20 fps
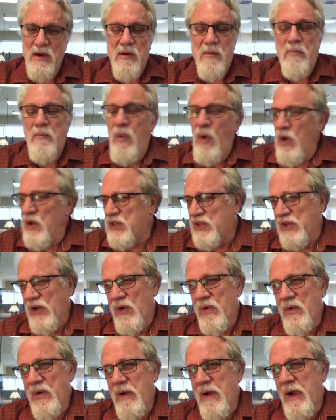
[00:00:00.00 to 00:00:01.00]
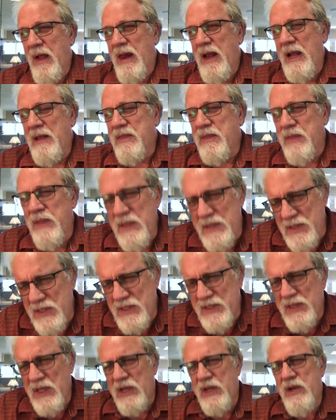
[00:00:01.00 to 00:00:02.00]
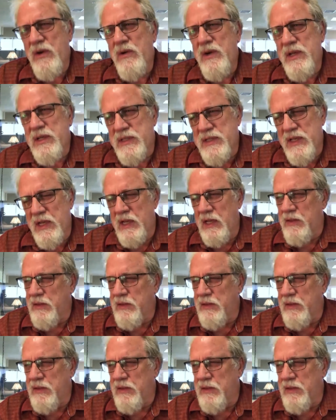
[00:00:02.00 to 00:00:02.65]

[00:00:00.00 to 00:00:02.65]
More so, and this is the curious thing,